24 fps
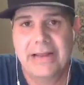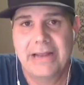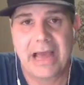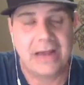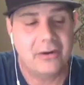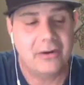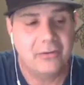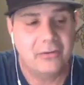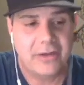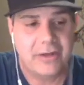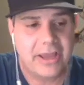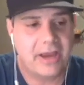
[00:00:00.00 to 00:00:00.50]
Now,
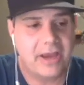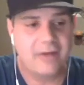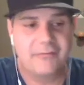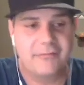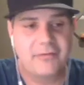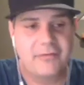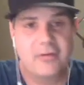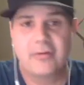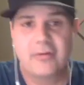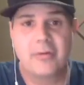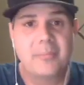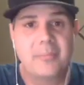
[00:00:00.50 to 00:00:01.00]
I don't care
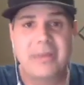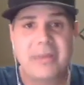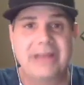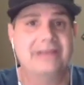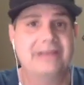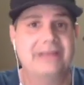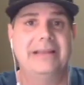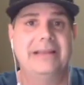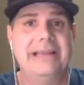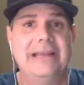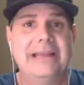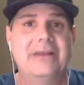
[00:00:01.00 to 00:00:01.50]
if you're the
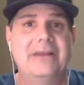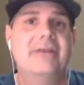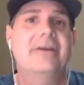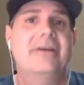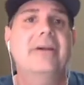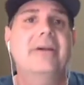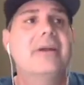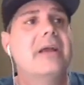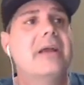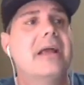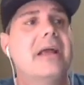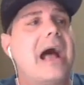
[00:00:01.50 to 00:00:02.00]
big
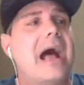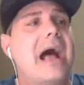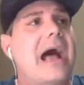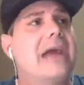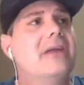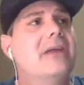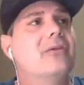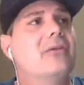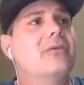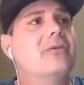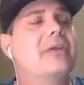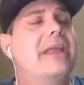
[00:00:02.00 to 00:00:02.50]
leader.
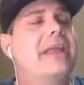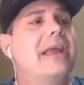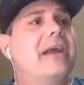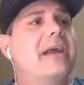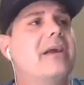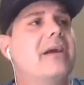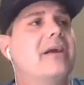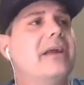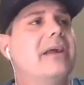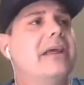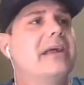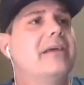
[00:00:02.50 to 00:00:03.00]
I don't
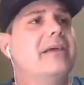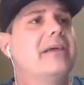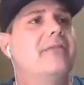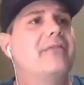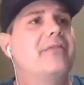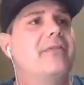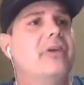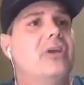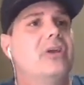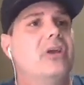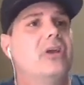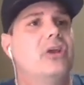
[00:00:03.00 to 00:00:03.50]
care
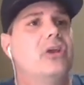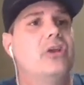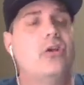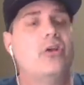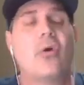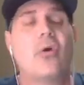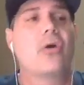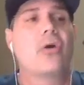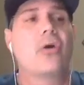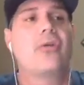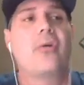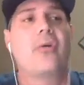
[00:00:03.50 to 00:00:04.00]
if
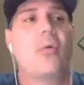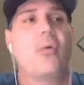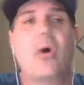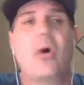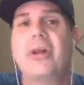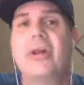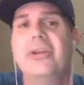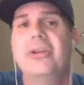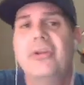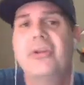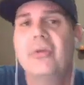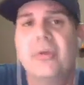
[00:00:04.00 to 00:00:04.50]
you're the
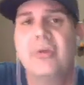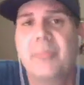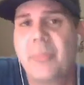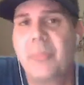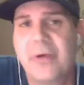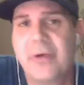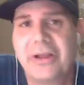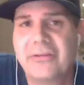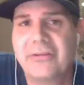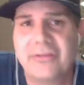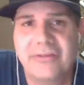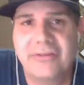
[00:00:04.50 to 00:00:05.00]
one doing
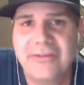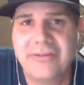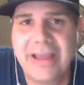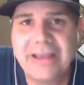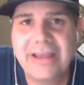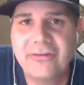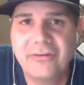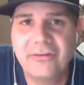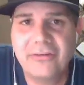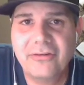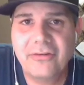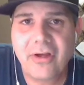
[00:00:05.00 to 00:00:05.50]

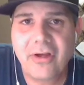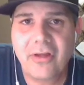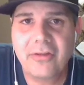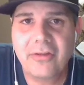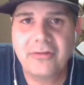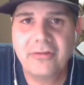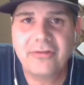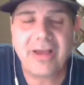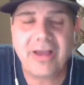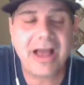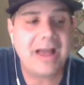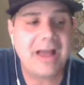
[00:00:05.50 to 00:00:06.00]
presentations all
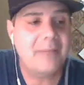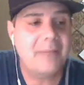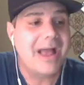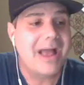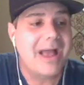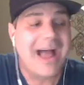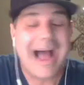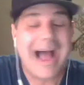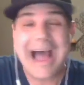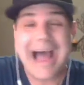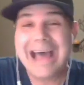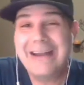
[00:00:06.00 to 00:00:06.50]
the time.
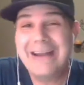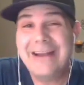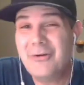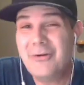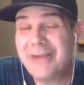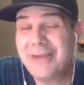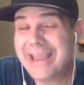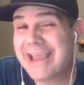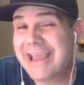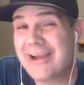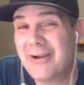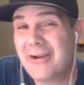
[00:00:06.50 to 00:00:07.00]
I
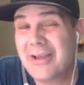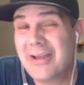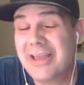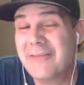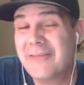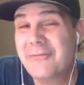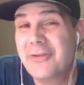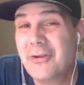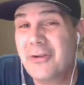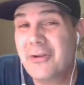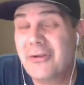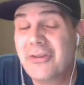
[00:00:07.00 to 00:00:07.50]
don't care
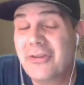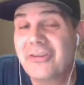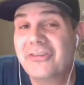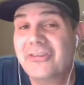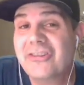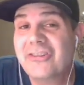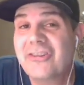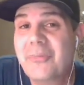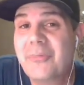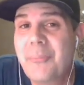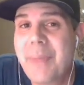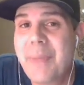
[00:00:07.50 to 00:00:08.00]
if you're the
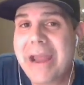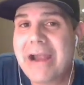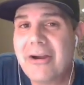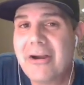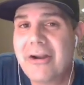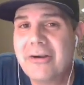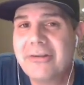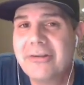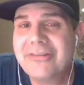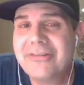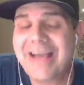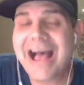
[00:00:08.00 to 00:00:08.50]

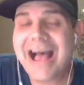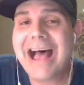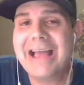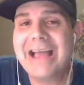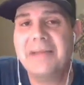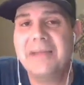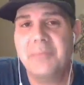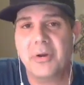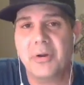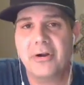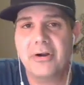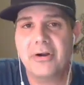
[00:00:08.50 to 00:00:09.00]
spare
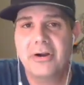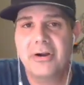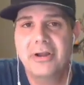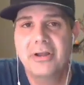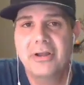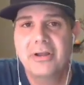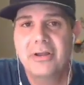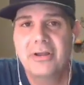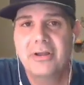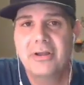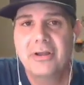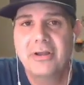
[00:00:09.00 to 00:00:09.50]
timer
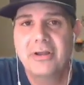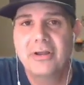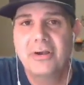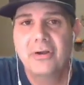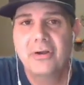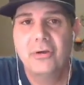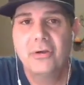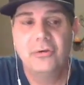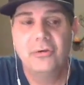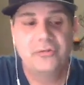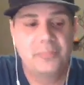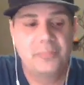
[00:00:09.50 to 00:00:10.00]

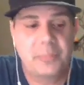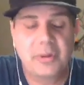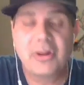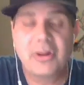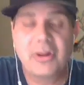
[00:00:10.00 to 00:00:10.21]
who's